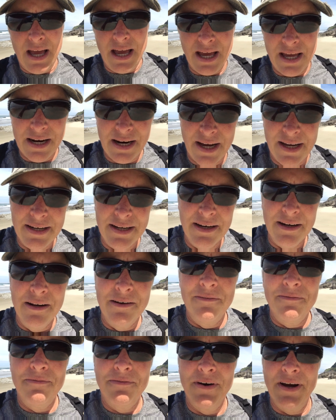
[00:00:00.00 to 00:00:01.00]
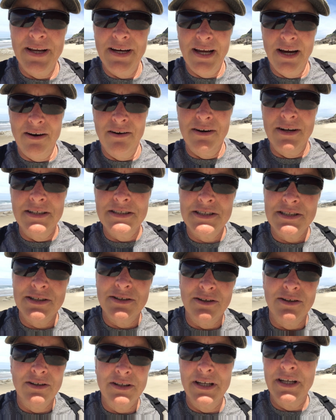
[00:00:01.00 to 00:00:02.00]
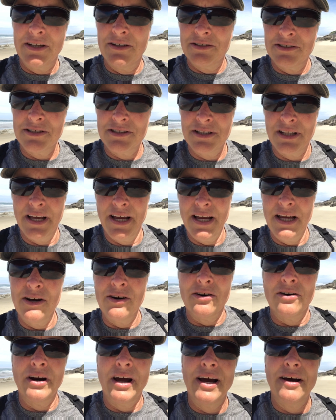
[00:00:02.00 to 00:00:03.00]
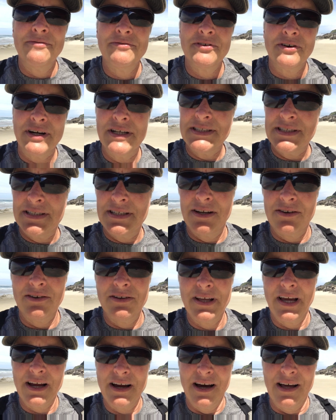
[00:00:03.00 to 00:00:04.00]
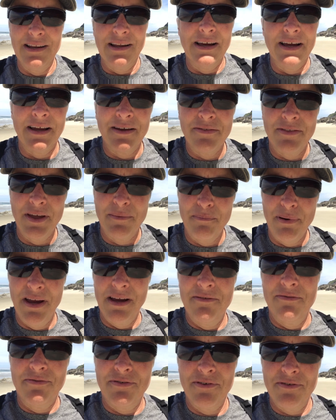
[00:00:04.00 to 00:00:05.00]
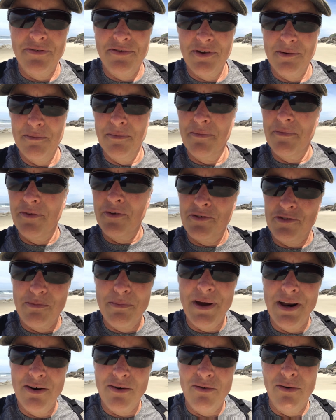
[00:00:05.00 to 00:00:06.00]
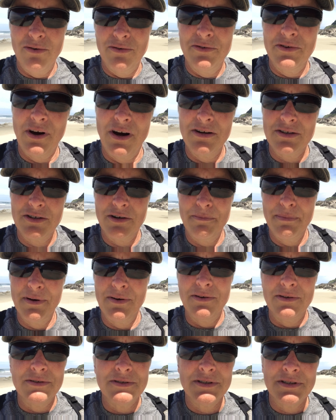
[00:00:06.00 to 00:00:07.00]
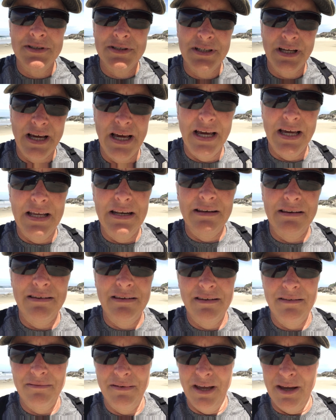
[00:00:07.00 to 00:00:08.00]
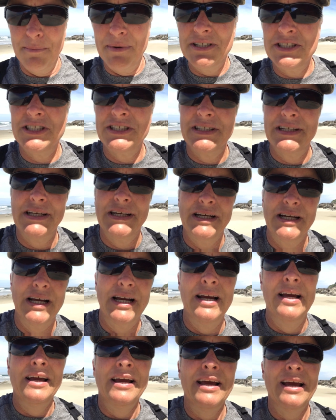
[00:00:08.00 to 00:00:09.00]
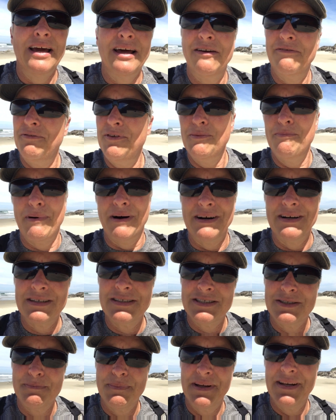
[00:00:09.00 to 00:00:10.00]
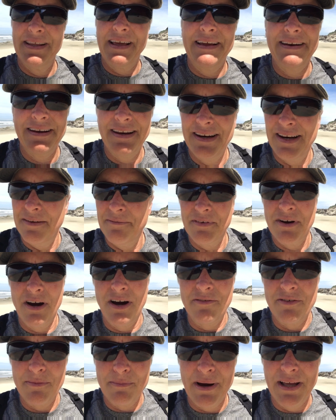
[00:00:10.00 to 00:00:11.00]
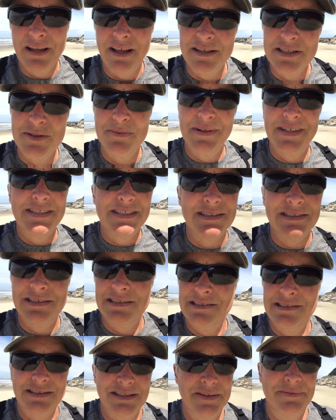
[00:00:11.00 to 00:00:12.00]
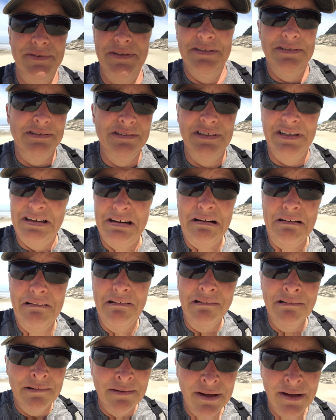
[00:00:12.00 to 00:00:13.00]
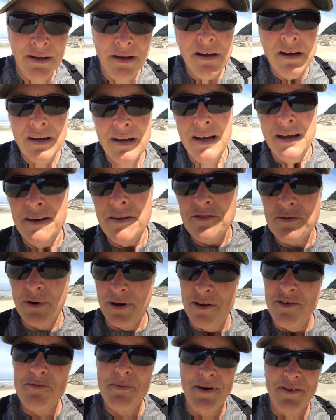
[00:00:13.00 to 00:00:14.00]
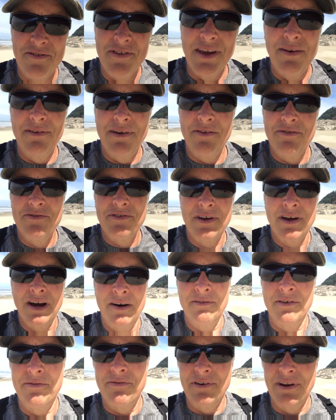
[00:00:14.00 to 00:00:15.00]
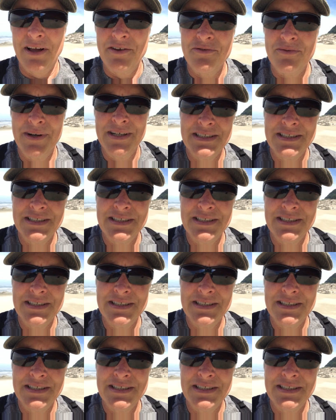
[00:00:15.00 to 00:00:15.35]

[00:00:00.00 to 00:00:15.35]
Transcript: and I didn't find out until years later after I settled I got like they paid for some those medical doctor bills and imaging and a few bucks but that didn't even cover my lost wages even at all so I used my savings to cover for lost